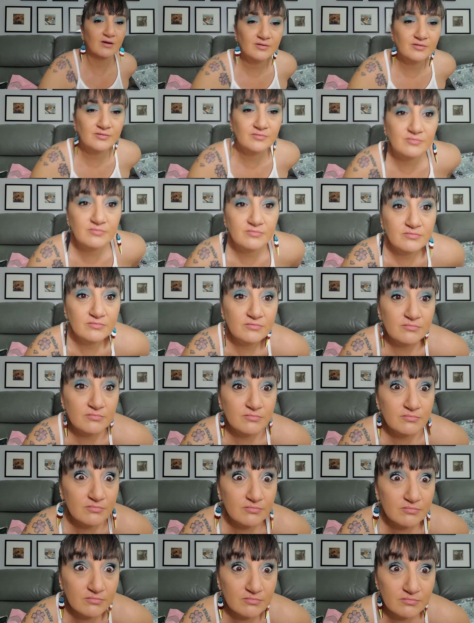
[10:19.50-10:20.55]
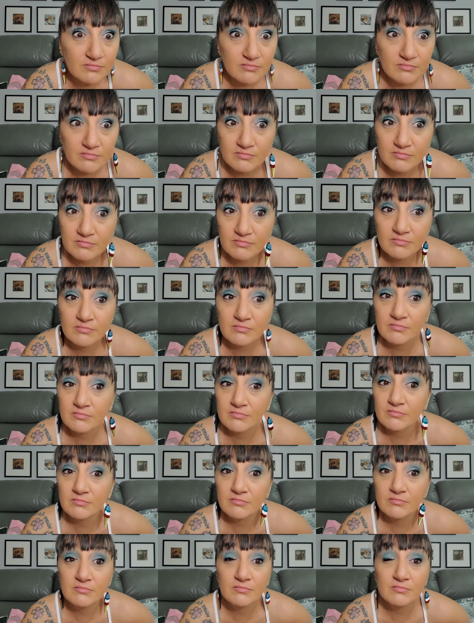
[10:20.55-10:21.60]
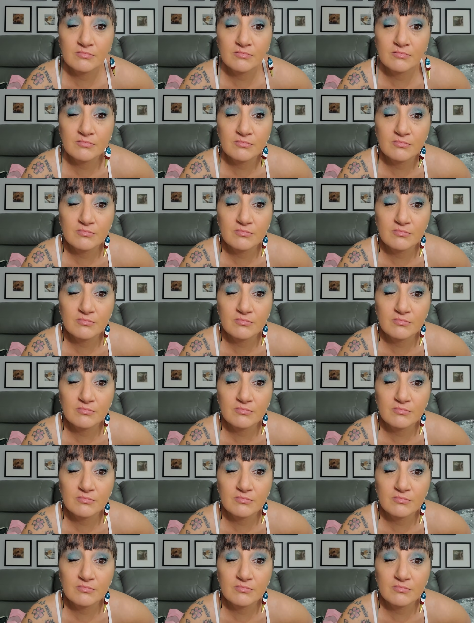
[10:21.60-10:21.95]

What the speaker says: (silence)